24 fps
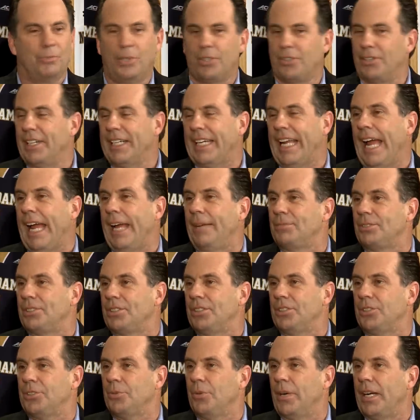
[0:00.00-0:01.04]
we are in game
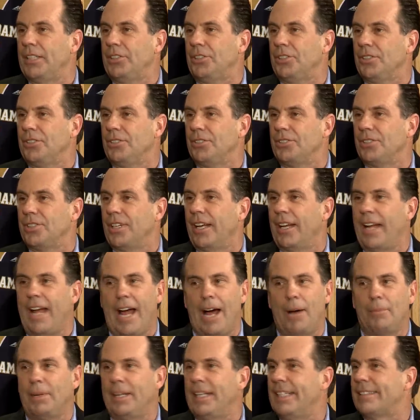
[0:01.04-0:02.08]
situations, and
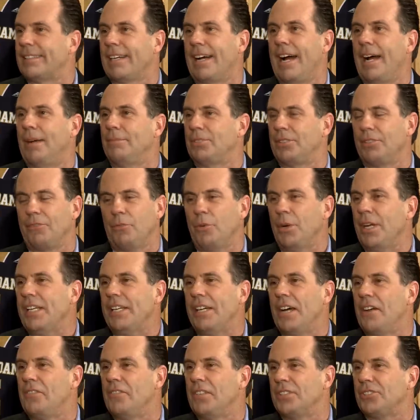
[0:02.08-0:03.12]
how many times have we
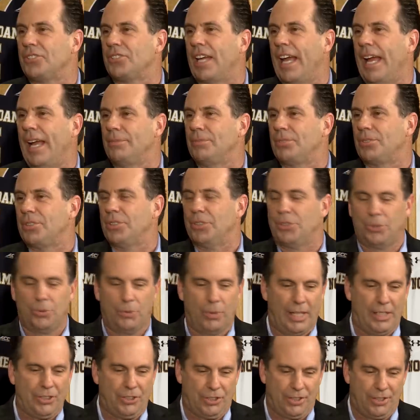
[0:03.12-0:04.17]
done this game
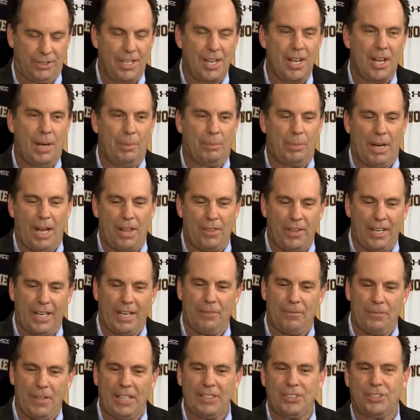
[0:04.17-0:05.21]
situation? But I think
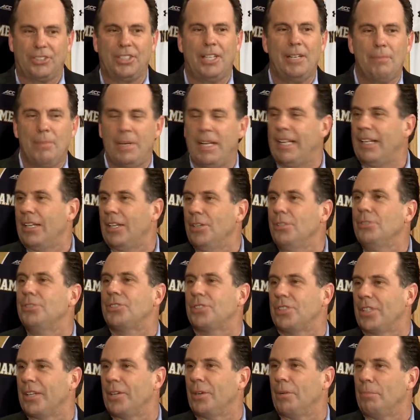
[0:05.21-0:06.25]
if they see me loose
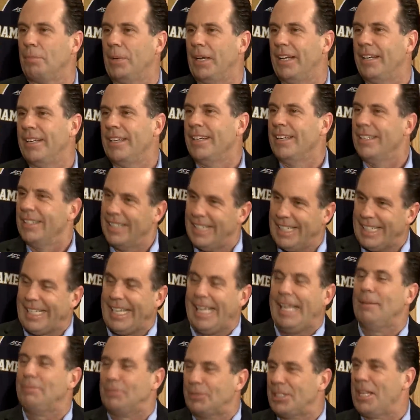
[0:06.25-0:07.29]
a little bit, it
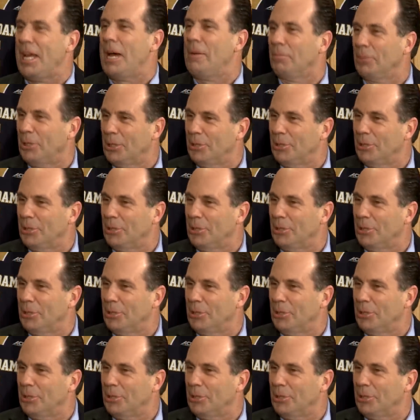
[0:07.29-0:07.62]
keeps them